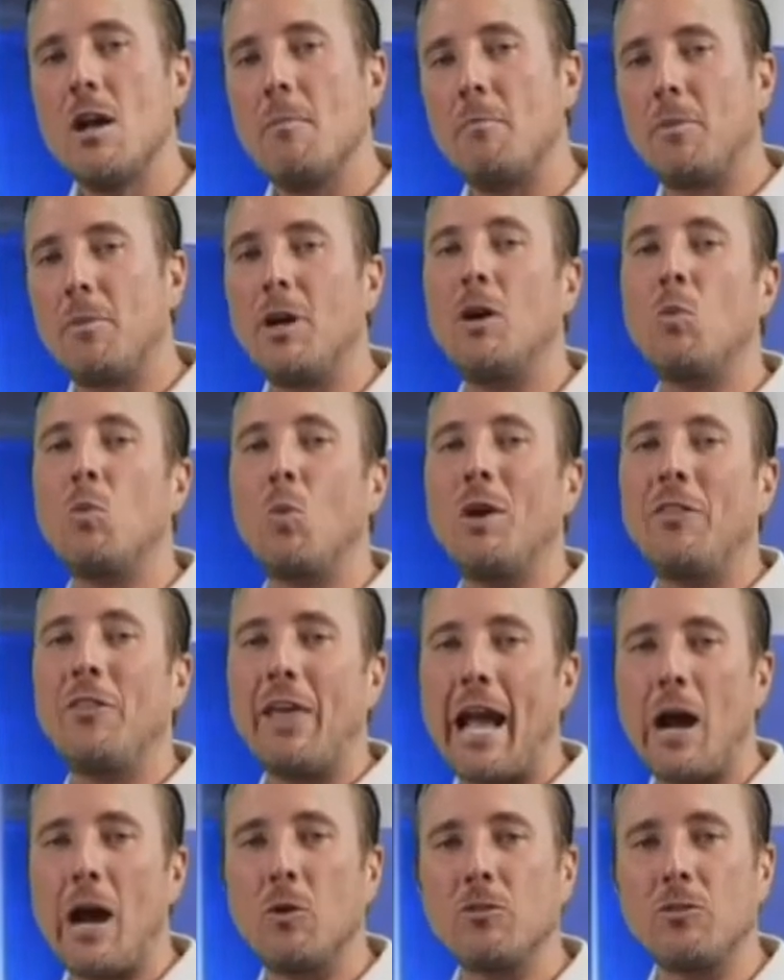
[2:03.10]
but
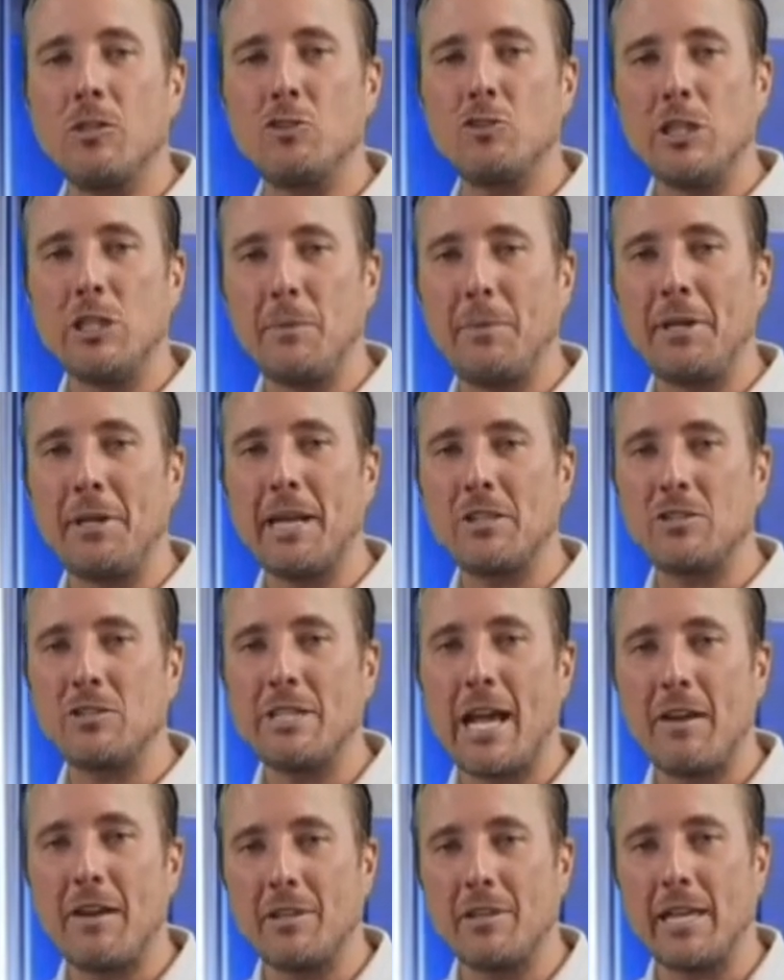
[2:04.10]
without the GPS
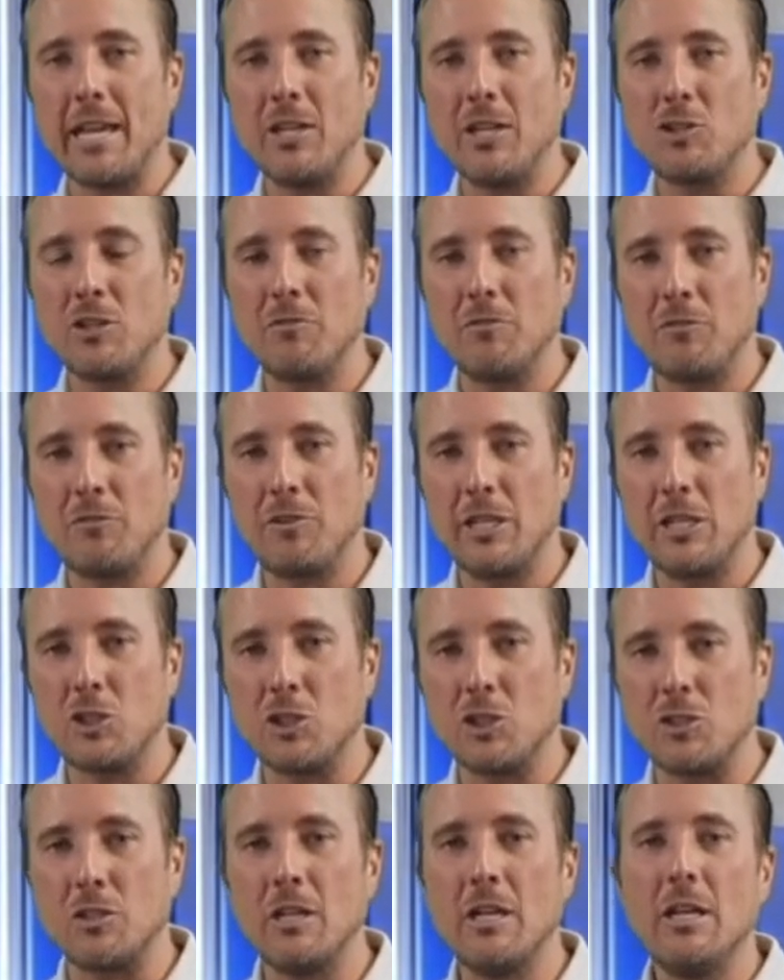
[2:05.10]
navigation
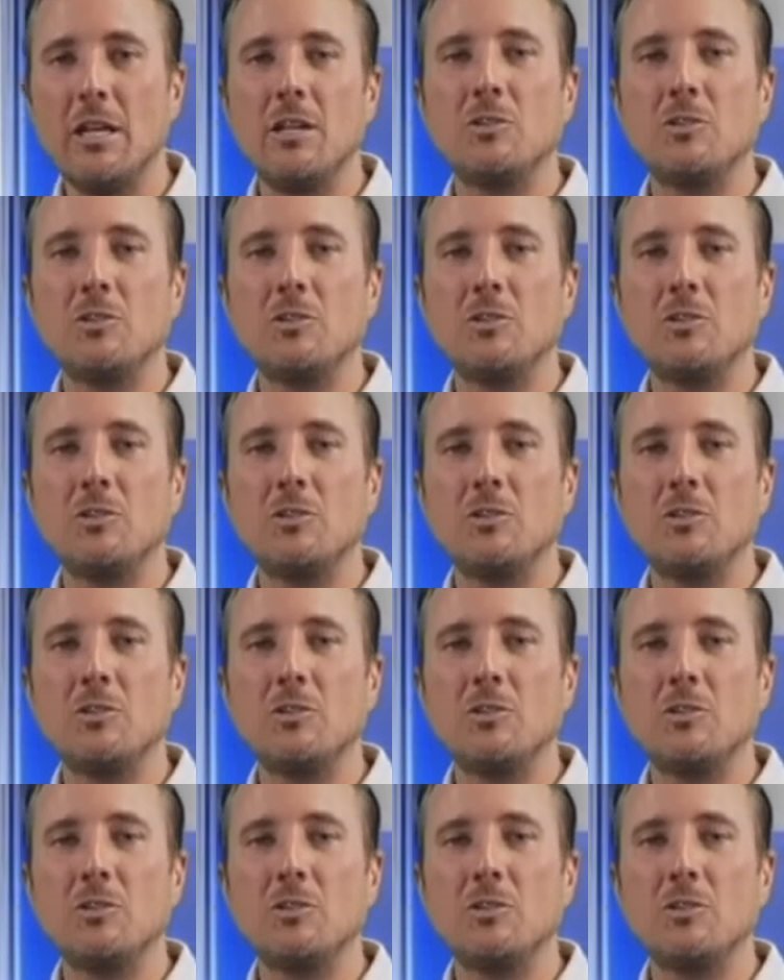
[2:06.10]
feature.